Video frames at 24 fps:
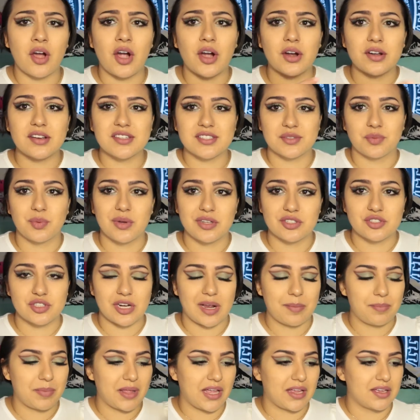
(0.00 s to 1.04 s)
artists will
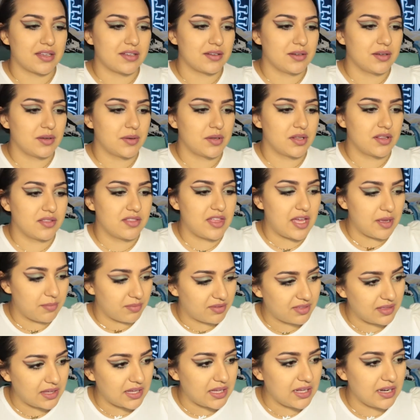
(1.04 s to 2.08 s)
drop like them
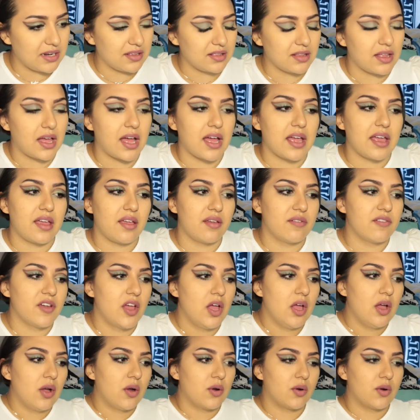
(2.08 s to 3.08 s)
singing it live